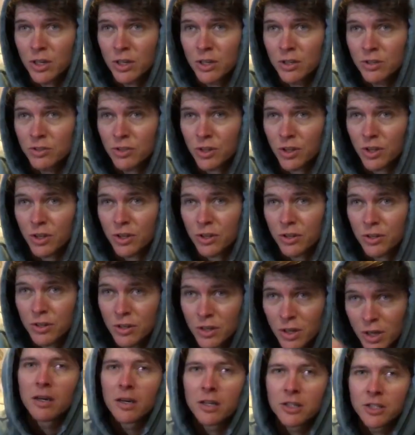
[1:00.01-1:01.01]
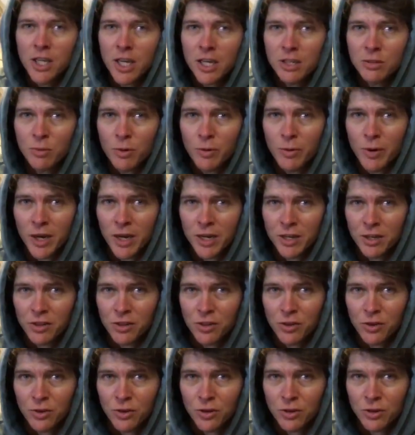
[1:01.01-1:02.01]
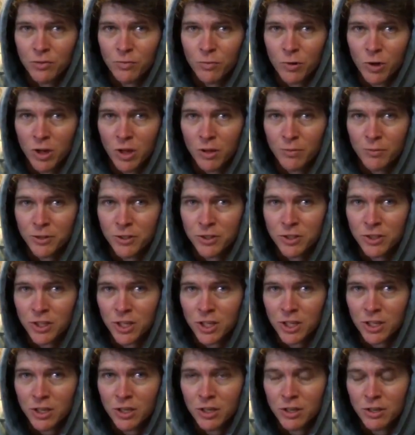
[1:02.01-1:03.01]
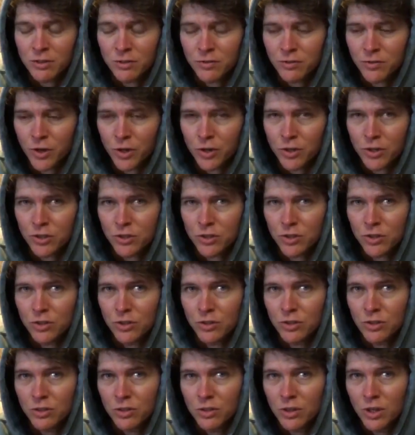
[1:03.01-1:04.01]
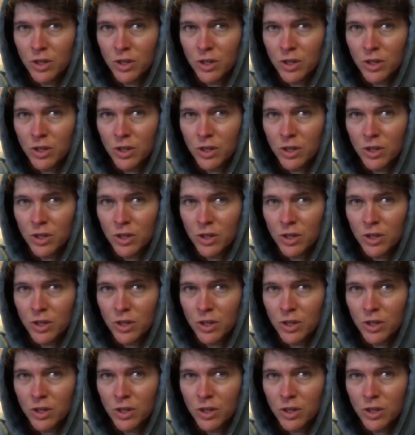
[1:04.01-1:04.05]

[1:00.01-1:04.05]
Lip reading: So I changed my mind and thought, well, I'm just gonna focus on